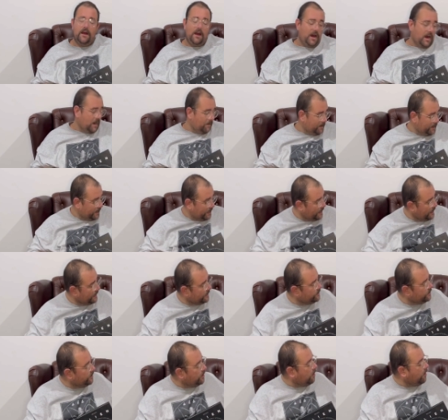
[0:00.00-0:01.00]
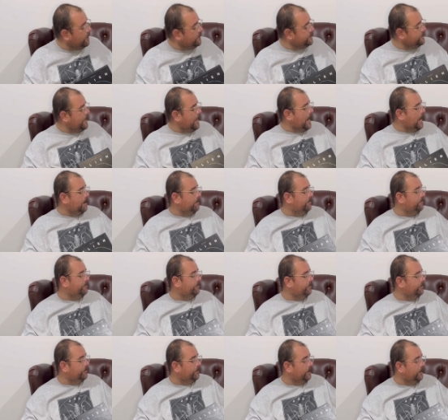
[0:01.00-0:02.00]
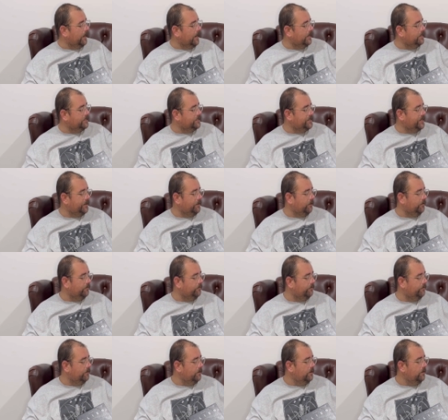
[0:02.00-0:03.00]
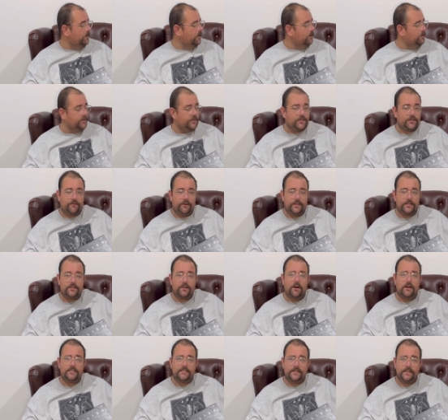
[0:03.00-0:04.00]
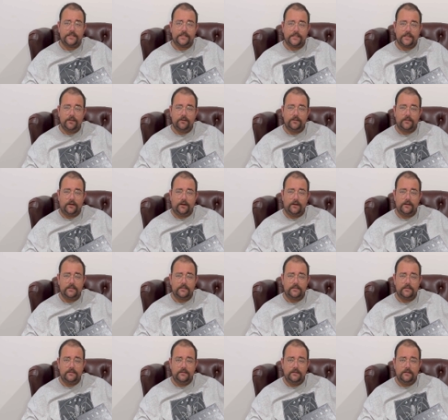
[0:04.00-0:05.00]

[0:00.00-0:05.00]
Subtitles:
I mean, it is nice to have the large set of the stress dice and the skill dice.